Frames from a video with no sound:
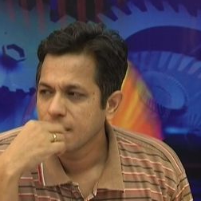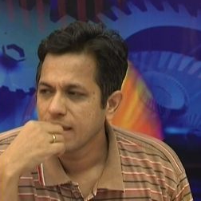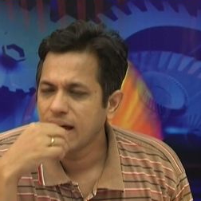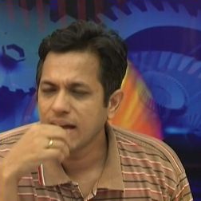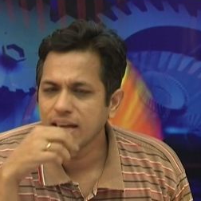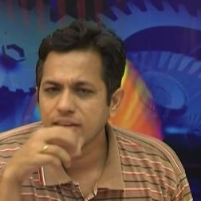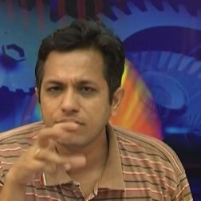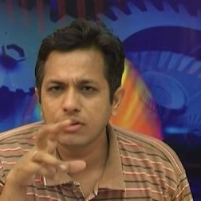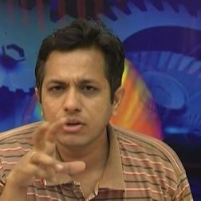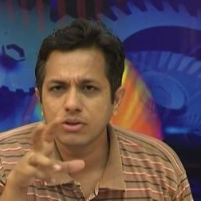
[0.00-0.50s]
Uh,
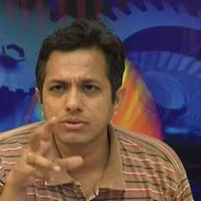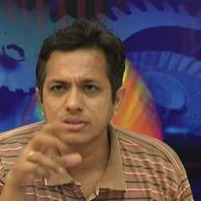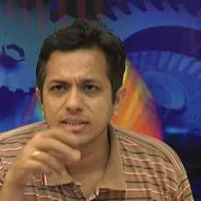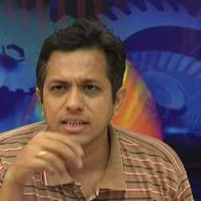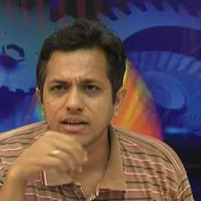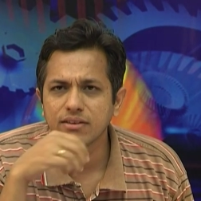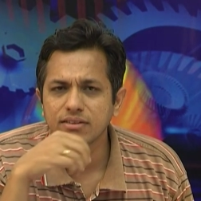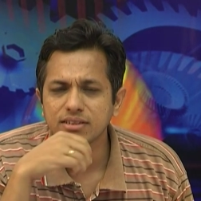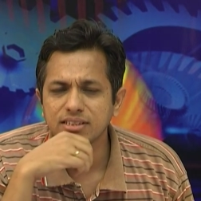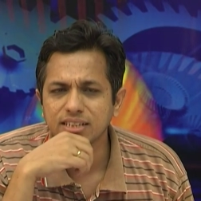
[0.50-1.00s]
if you are
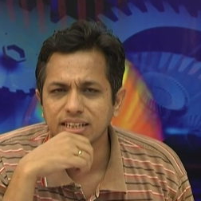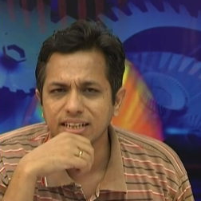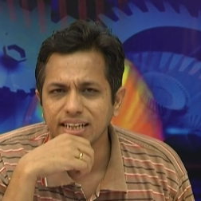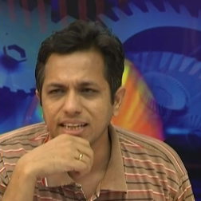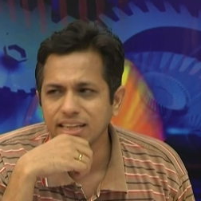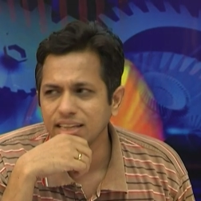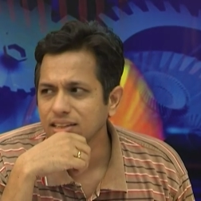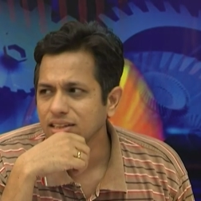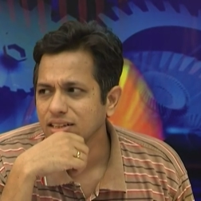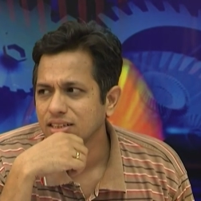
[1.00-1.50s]
using our
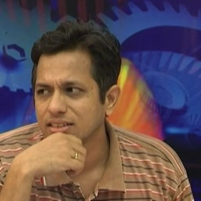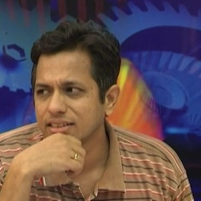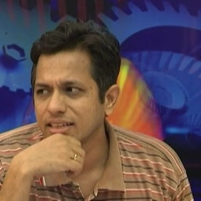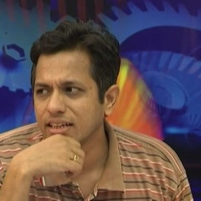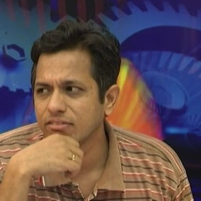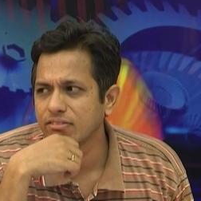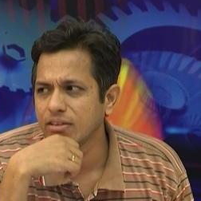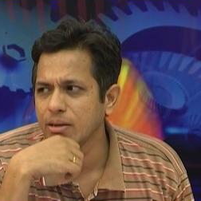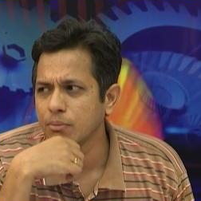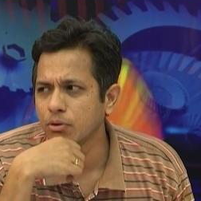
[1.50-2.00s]
CD
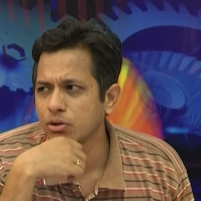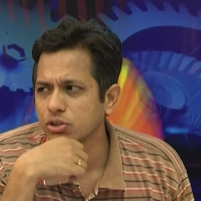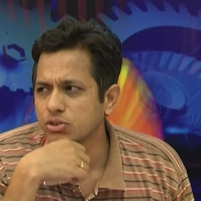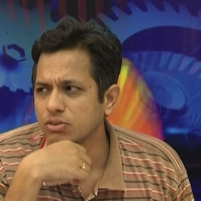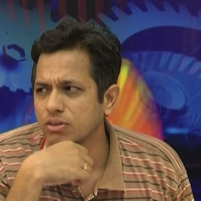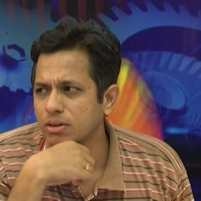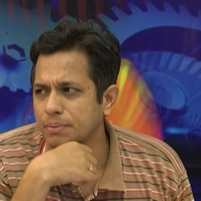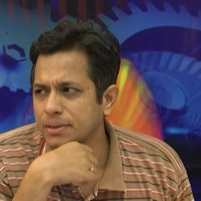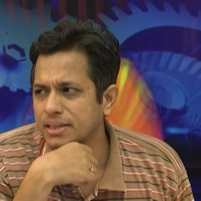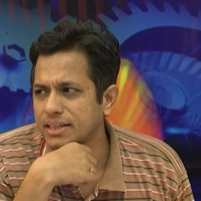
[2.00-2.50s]
then vim also
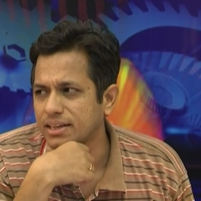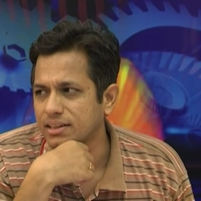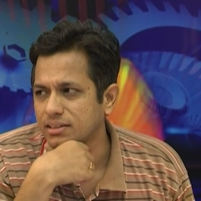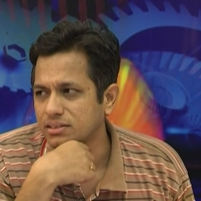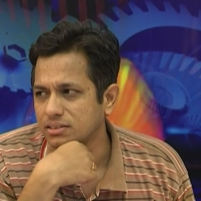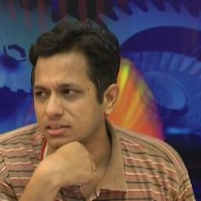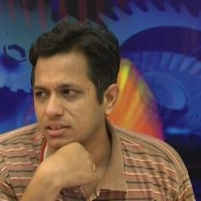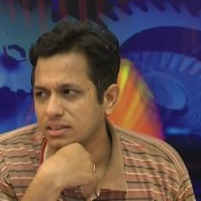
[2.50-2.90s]
will be there.